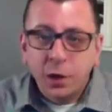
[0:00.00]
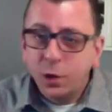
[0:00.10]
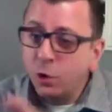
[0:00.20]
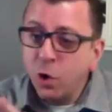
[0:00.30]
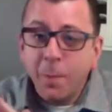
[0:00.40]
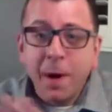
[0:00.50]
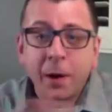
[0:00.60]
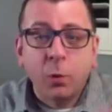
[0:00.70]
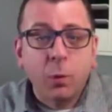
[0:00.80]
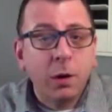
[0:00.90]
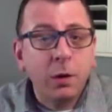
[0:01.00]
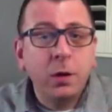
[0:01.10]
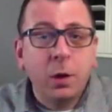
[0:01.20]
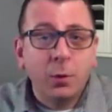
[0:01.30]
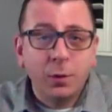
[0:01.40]
No matter where you
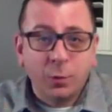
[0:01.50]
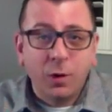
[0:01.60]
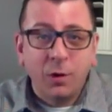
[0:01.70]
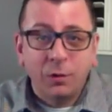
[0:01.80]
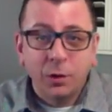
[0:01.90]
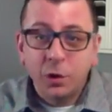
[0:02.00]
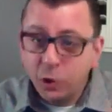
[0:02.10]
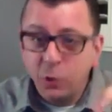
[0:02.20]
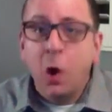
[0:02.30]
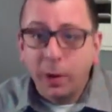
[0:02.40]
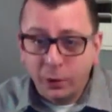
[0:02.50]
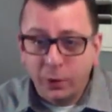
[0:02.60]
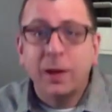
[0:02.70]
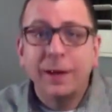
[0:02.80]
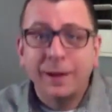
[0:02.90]
go in the world, you know what
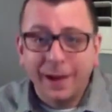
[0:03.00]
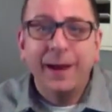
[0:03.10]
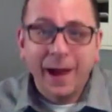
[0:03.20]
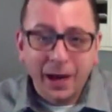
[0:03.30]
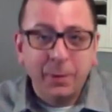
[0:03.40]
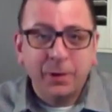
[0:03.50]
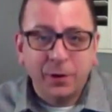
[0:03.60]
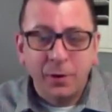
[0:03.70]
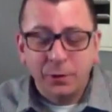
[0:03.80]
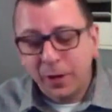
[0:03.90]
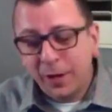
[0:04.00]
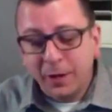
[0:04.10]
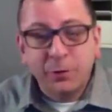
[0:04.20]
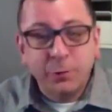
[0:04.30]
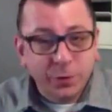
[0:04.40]
you're going to get at a McDonald's. And
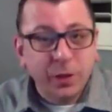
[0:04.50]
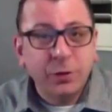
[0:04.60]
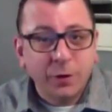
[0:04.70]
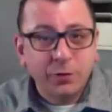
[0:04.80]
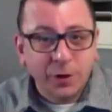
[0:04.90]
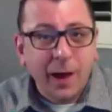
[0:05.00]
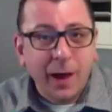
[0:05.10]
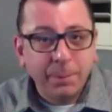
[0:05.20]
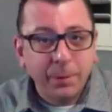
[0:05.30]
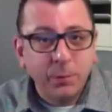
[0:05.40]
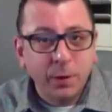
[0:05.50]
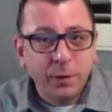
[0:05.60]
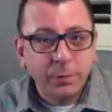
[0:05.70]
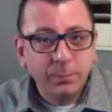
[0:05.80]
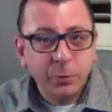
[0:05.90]
that's what they thought should happen
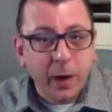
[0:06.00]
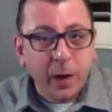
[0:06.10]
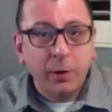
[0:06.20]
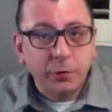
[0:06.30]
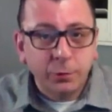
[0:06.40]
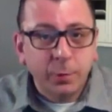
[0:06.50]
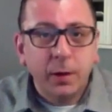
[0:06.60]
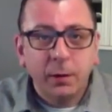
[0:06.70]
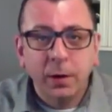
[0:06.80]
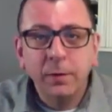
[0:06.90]
with carrots as well, right?